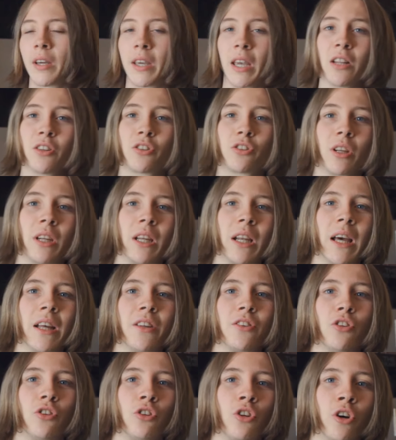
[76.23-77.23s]
Again, City
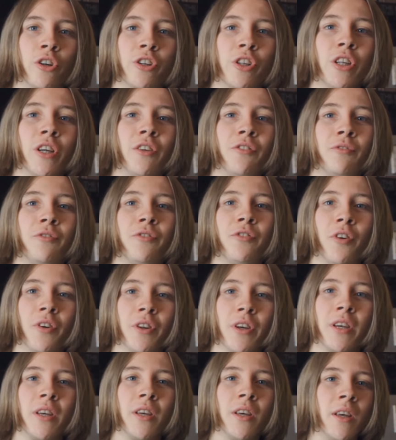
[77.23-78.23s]
Lights is touching and
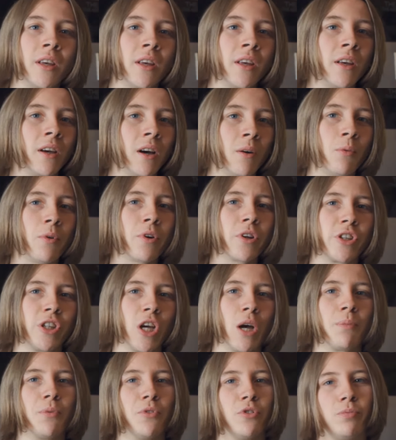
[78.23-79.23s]
funny, and one of
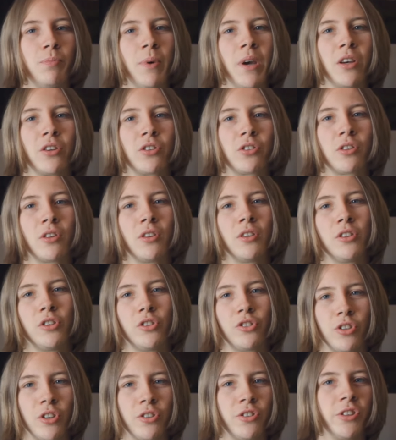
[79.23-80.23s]
Chaplin's best.
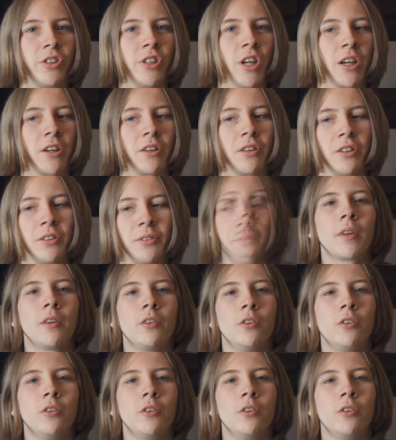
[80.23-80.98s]
Just check it out.